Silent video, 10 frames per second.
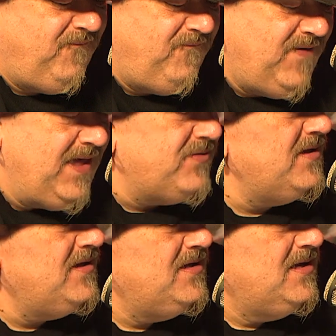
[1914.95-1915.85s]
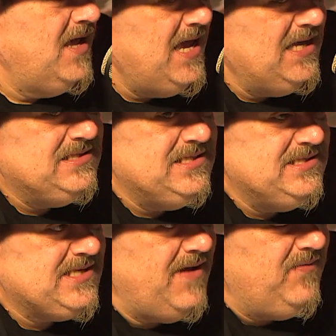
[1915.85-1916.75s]
5th,
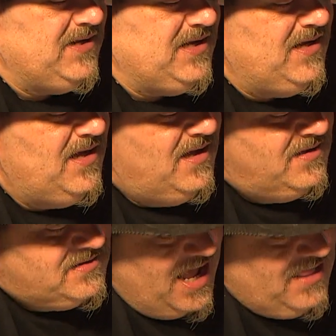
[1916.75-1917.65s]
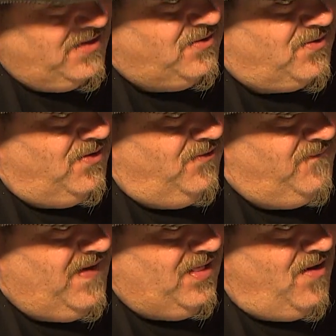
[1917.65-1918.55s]
1870, that little girl
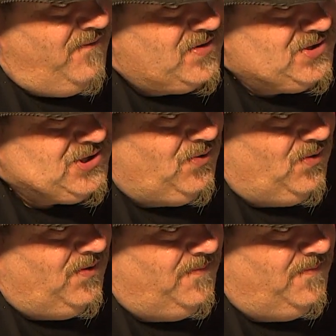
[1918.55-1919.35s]
fell off her stool